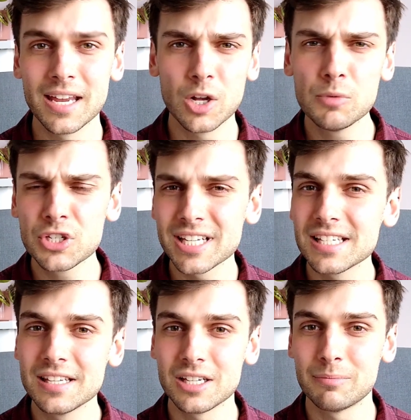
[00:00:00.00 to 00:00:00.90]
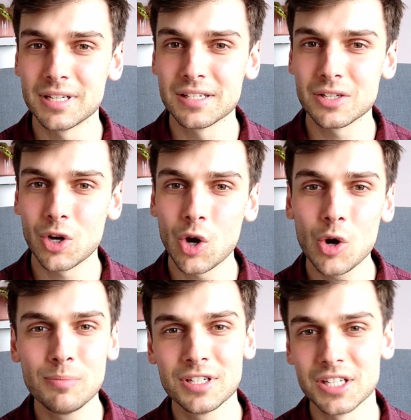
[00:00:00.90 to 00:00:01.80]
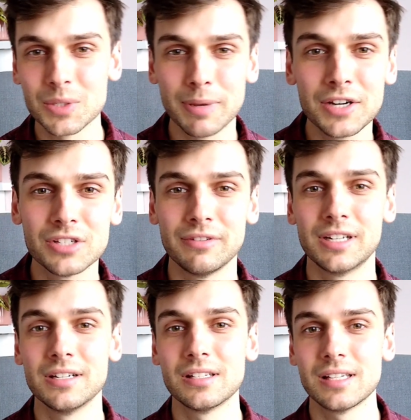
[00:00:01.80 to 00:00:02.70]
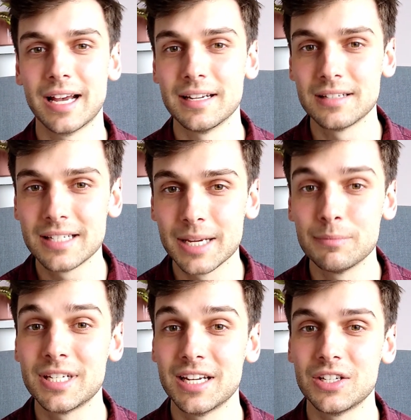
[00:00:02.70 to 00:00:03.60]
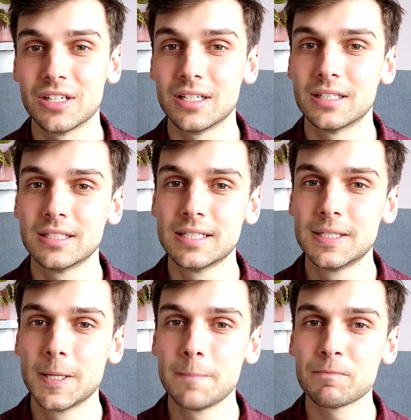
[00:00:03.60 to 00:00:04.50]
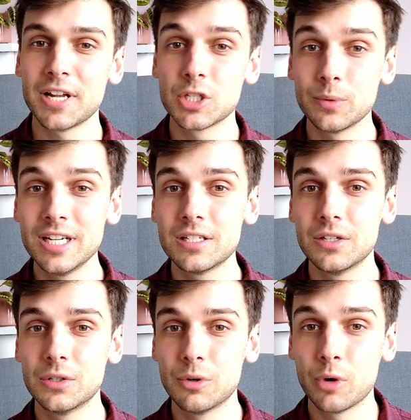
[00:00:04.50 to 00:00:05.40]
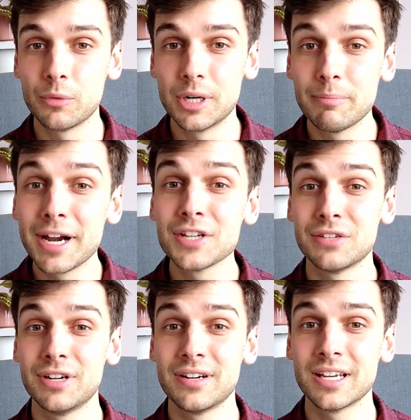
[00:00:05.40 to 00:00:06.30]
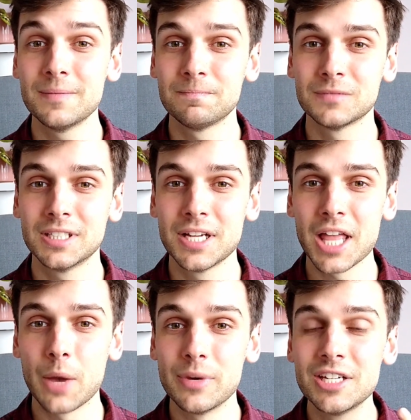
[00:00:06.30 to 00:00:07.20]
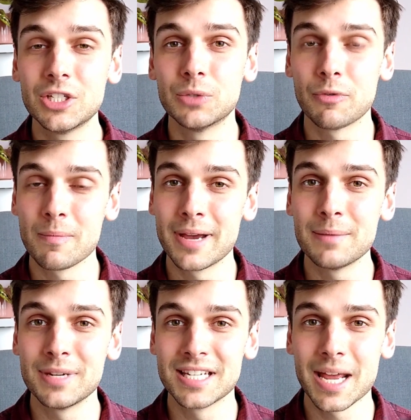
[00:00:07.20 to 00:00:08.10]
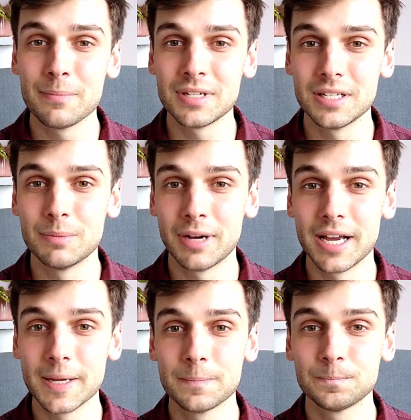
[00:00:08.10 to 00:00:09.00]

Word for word: He almost sets these up as opposites, perseverance and temptation. And so we need to know what we're persevering in and we need to know what we might be tempted by.